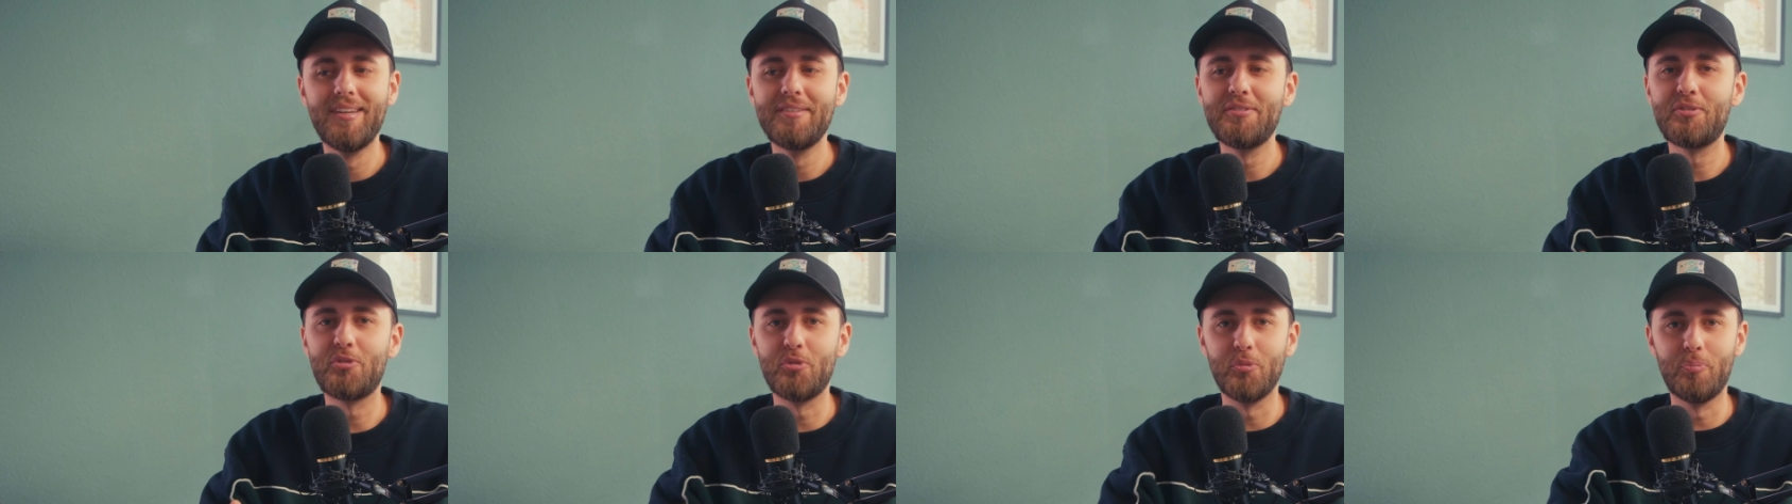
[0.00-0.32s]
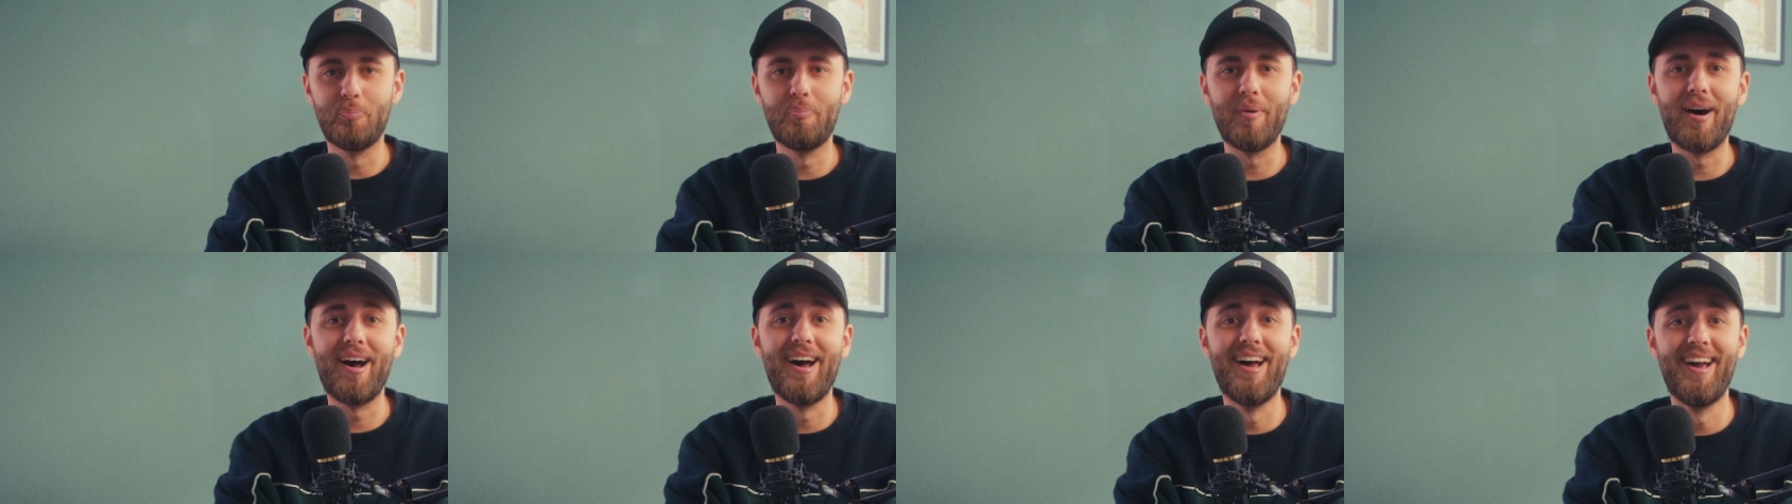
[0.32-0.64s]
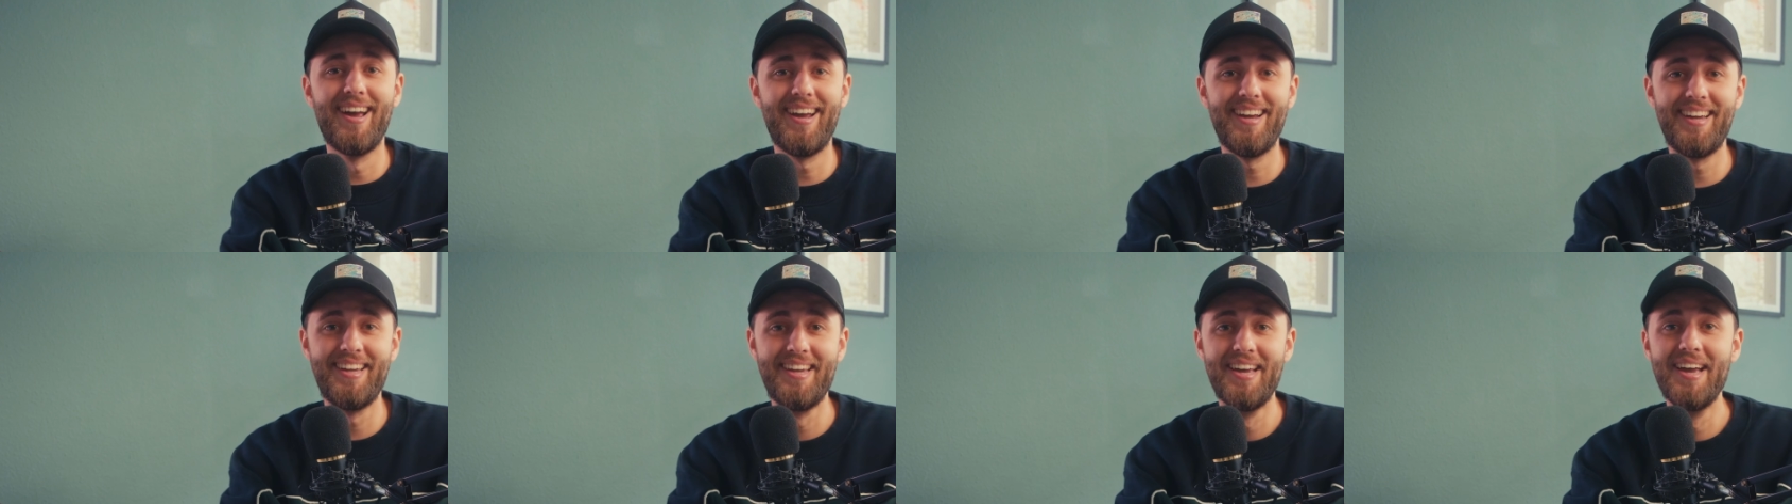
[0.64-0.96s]
to
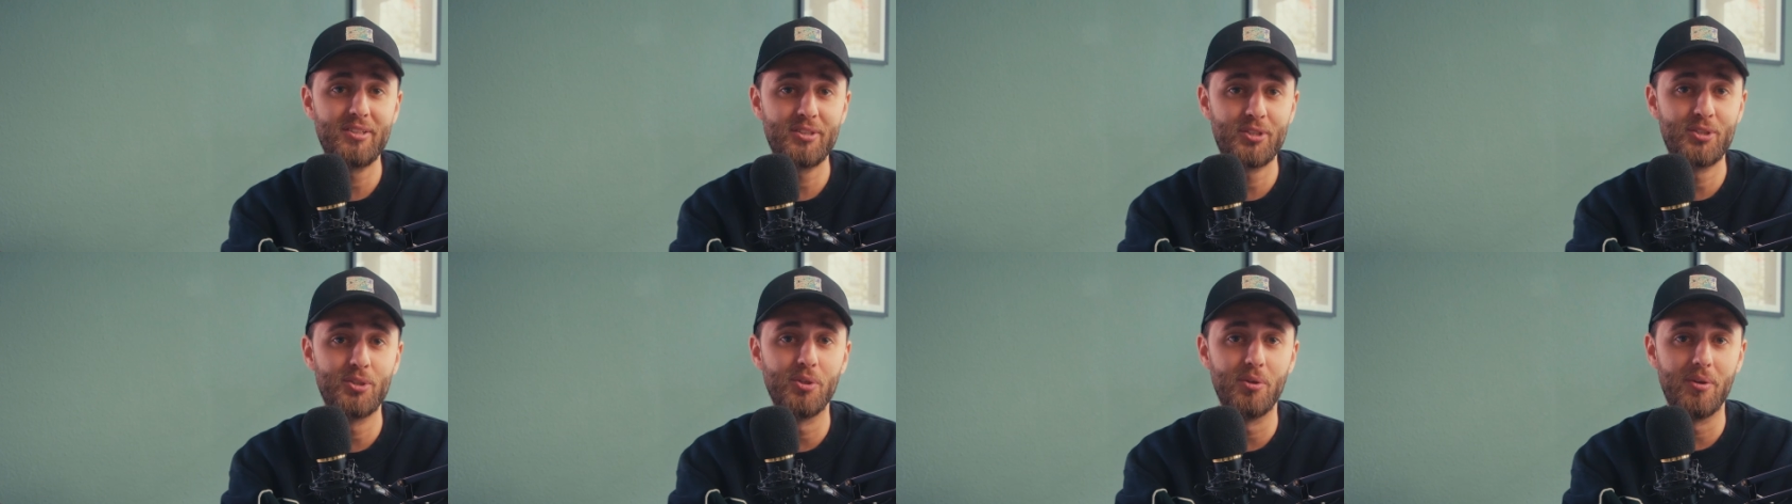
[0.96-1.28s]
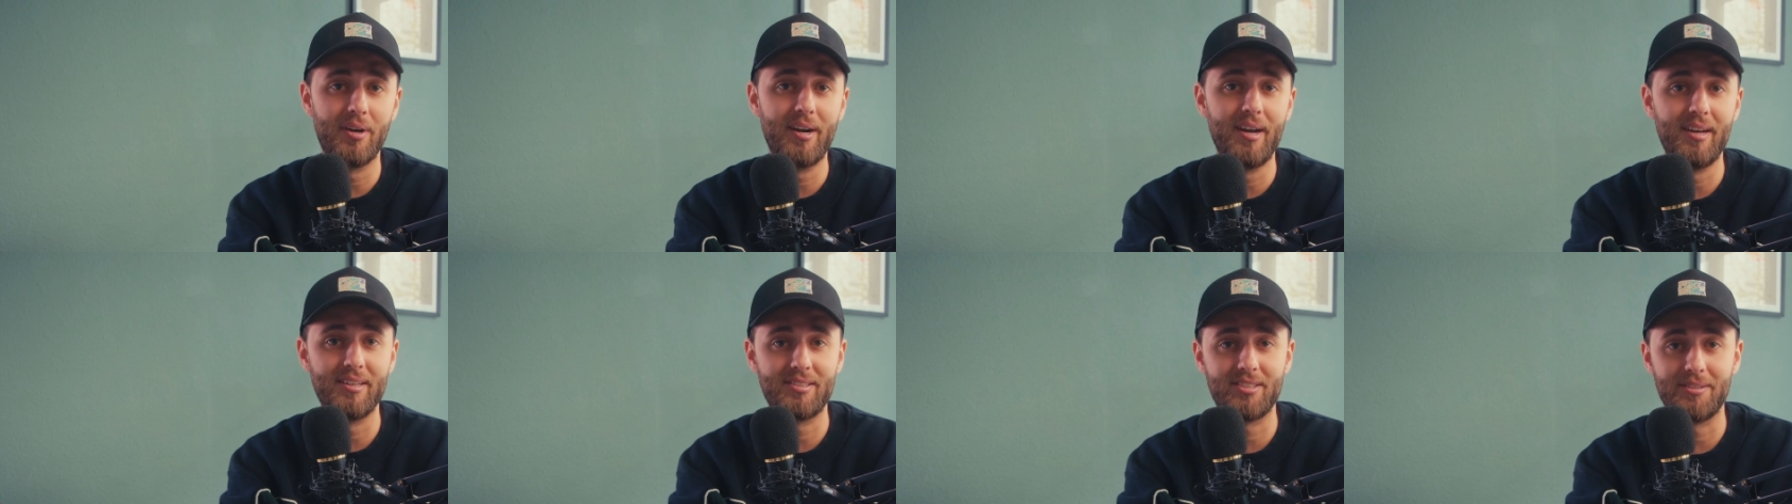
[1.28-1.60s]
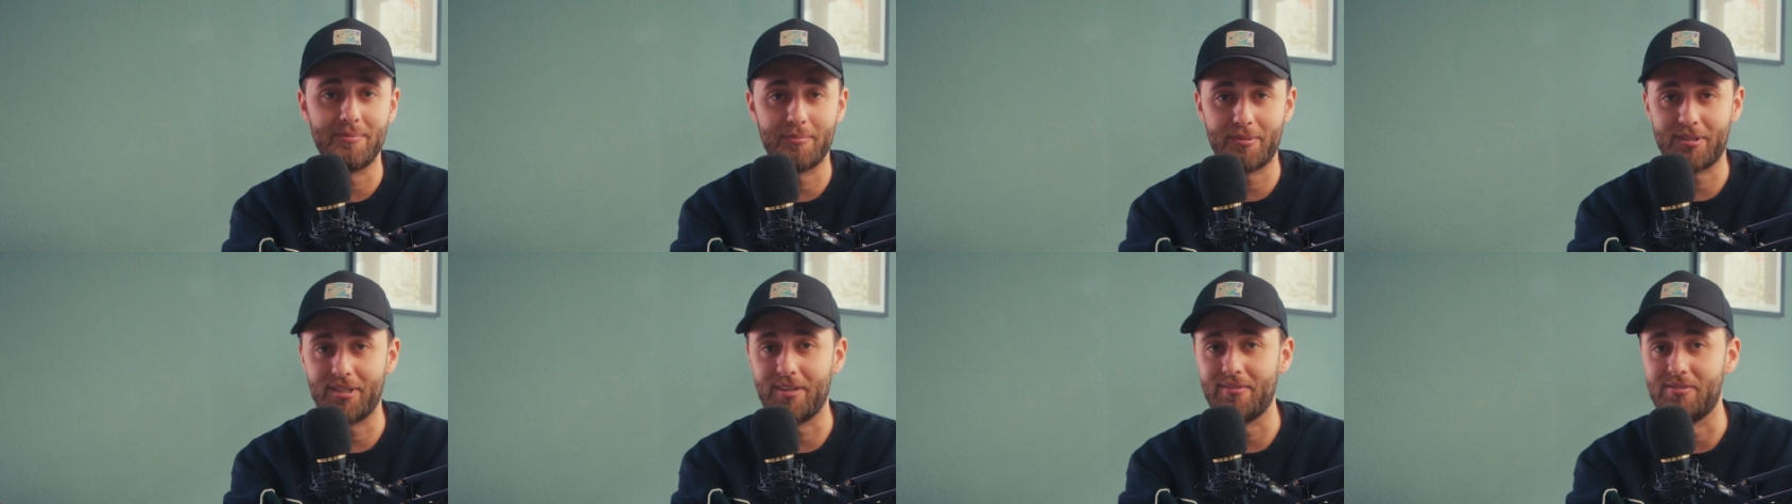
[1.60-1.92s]
buy a Shure
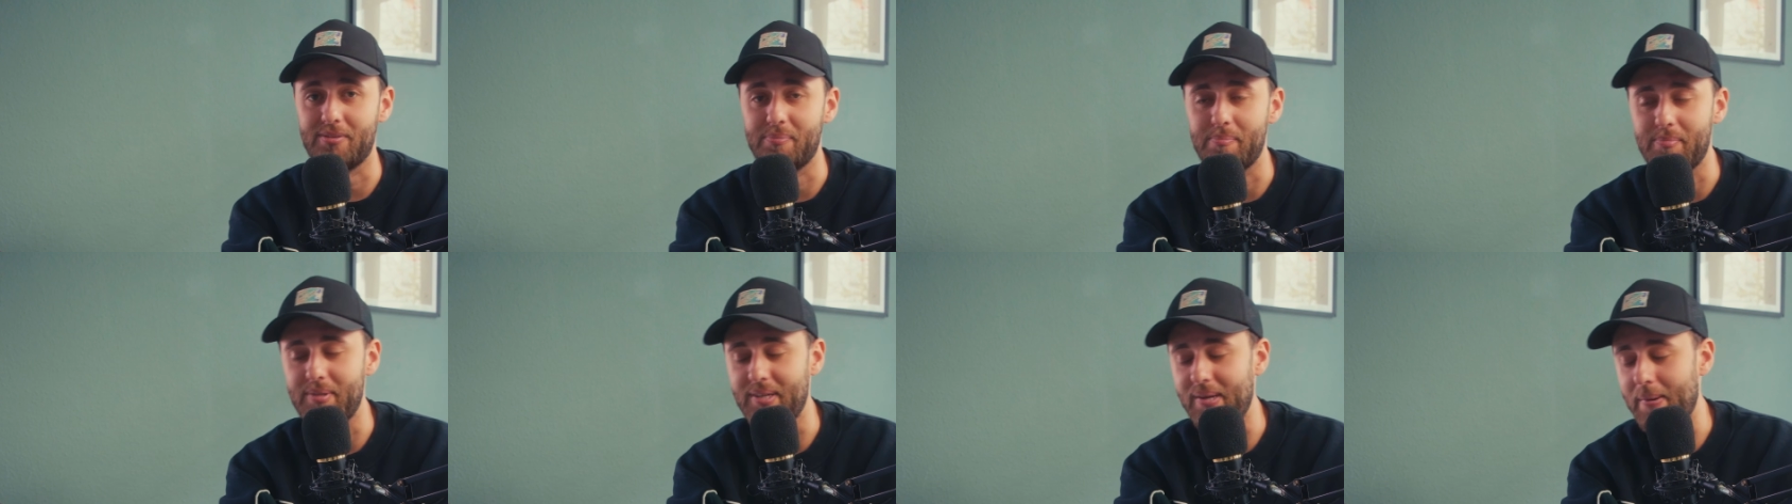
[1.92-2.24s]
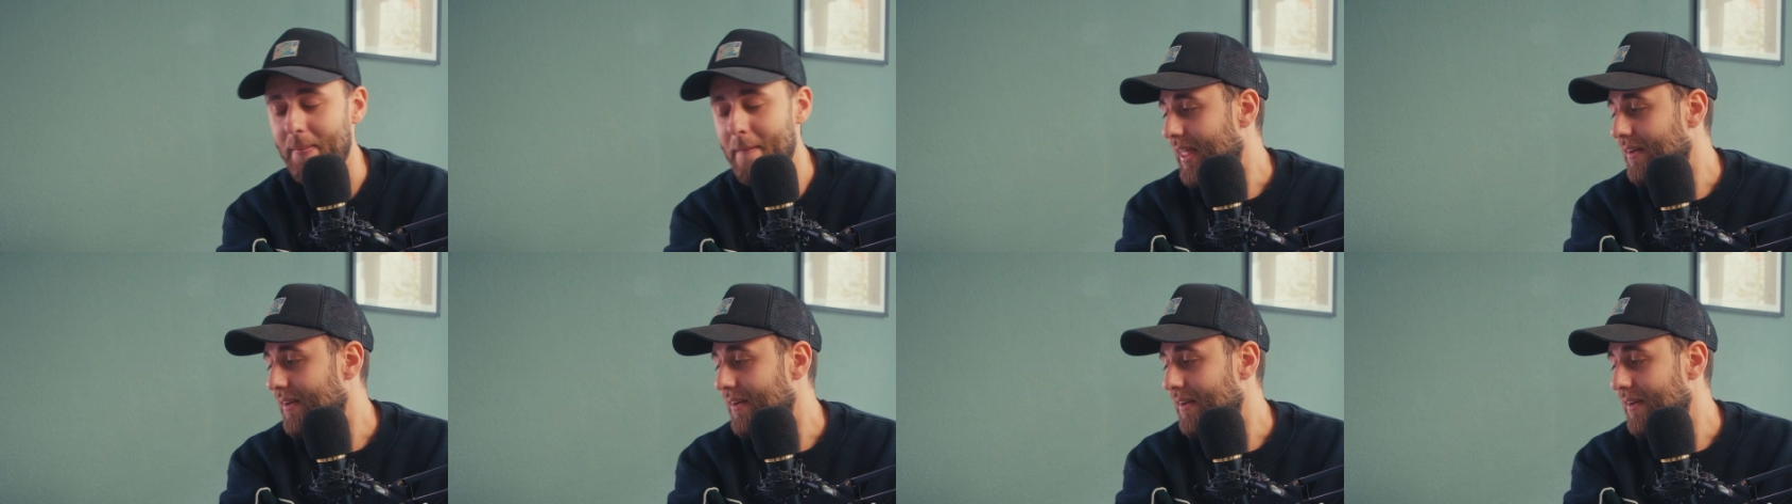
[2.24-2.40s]
SM7B.